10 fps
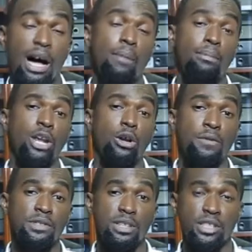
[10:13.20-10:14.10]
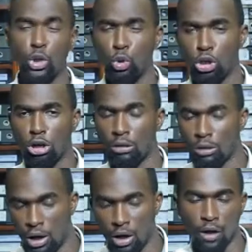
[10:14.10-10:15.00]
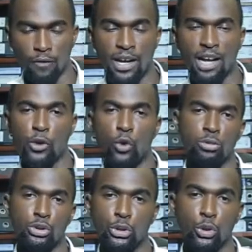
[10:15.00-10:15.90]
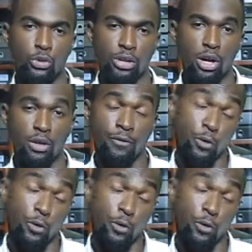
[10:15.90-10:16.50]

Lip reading: our main offices in Lugogo via the UMA Showground. You